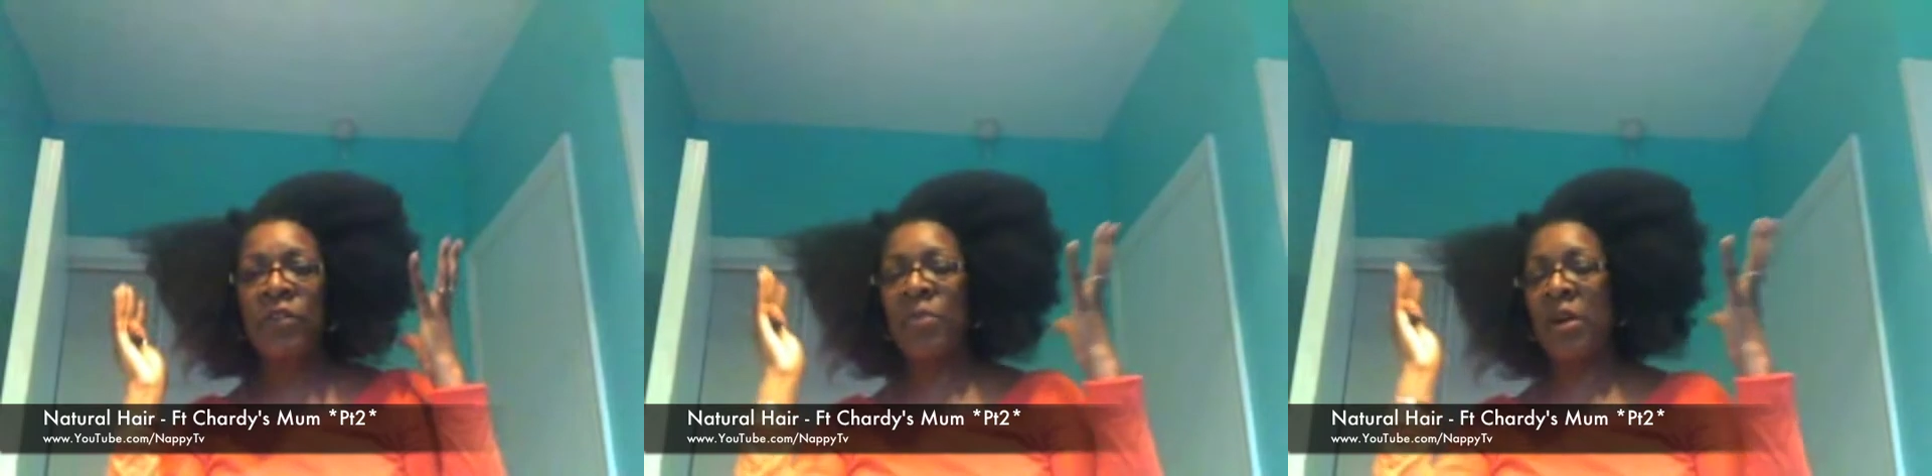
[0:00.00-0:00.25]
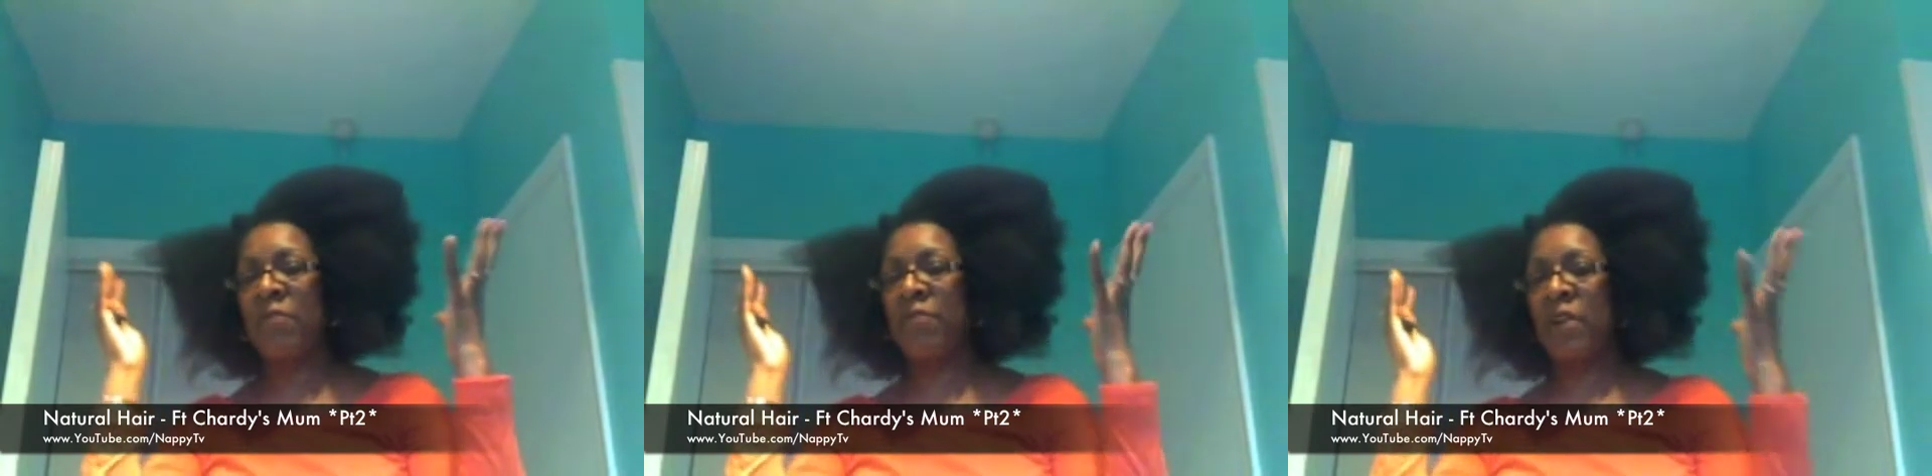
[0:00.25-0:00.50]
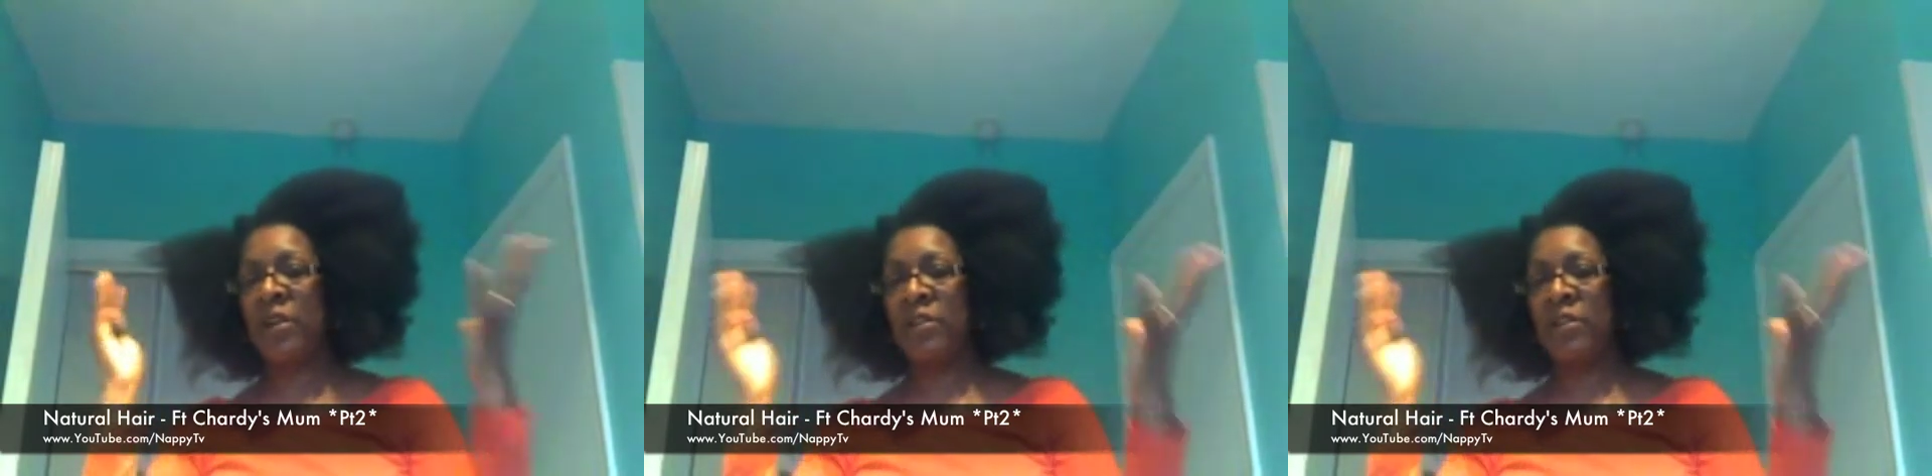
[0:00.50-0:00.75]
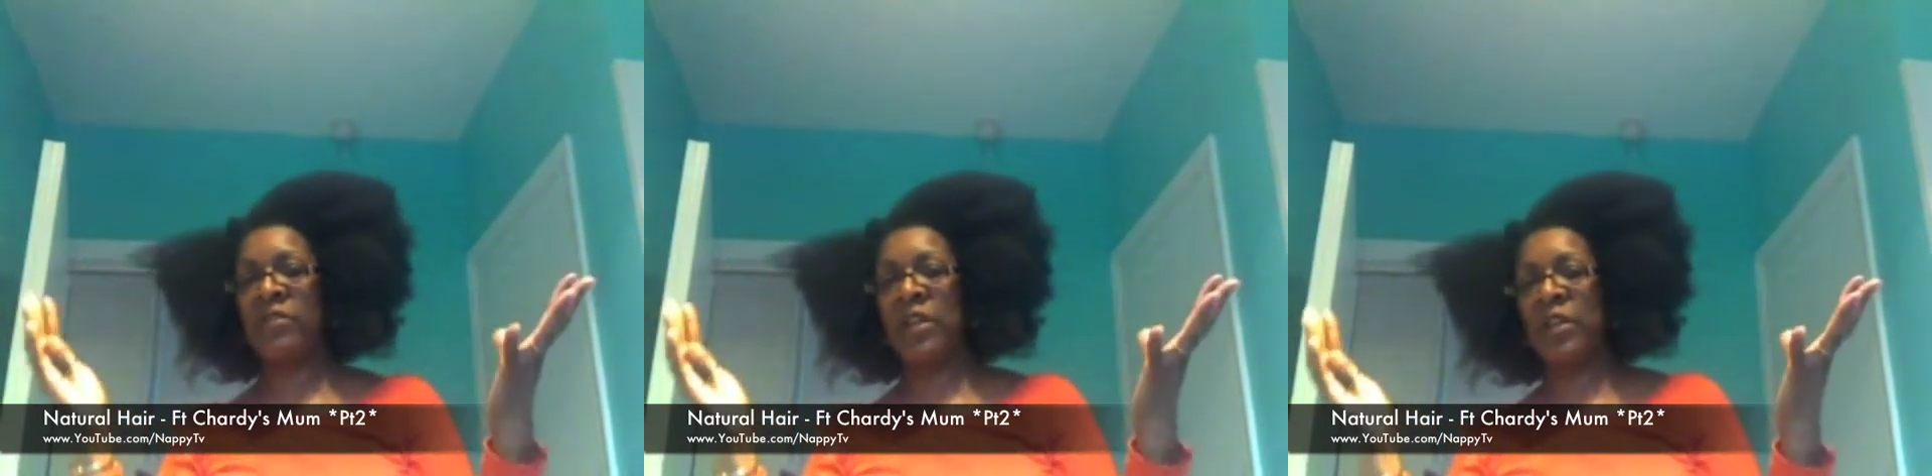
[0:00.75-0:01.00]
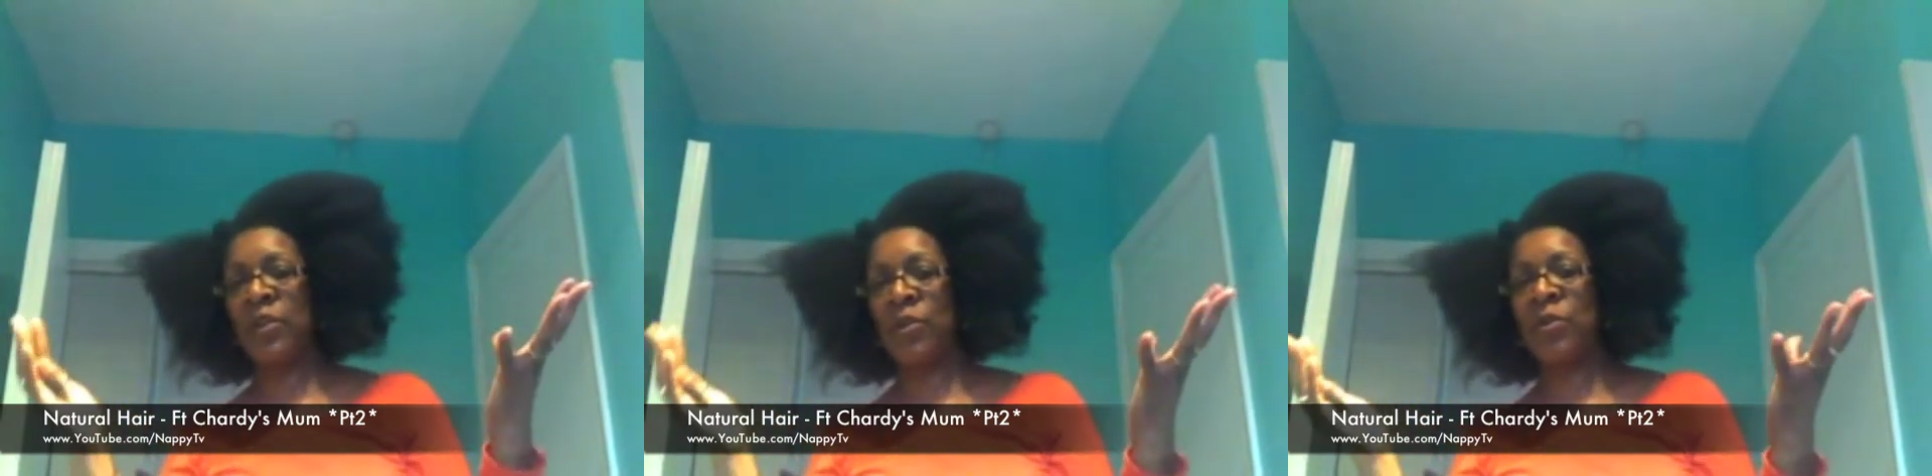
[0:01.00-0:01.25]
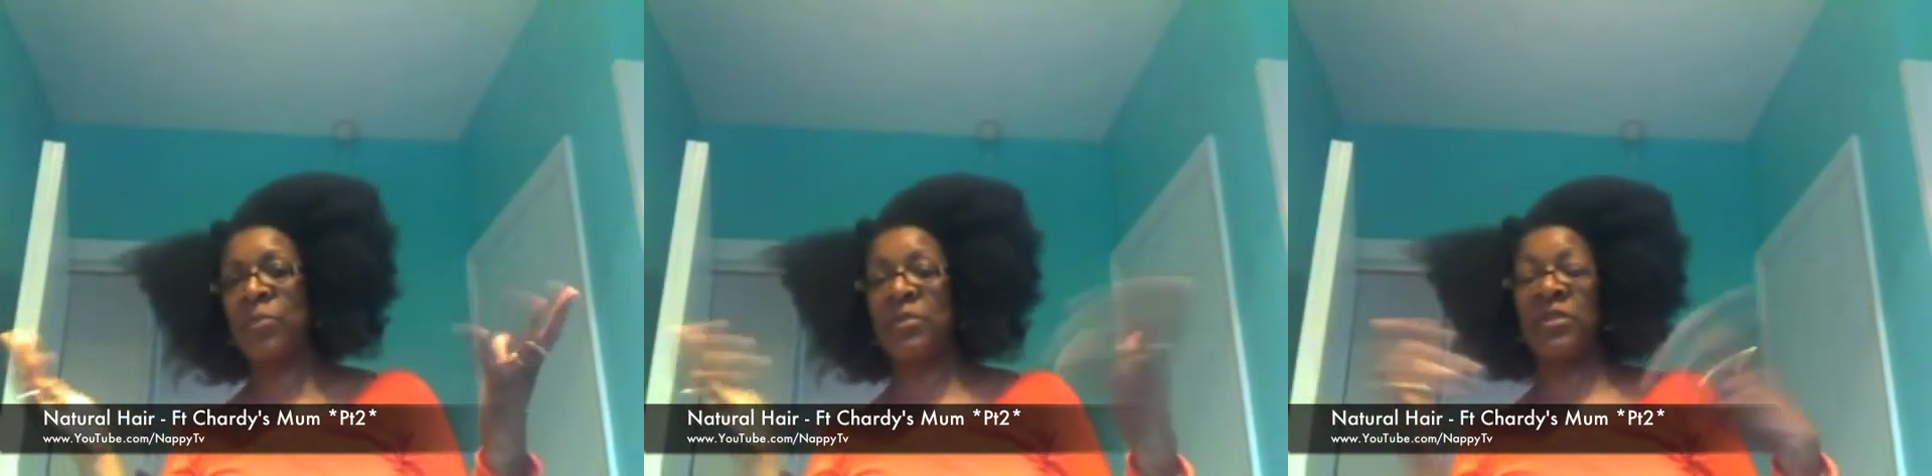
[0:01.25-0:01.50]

and you might find as the day go on,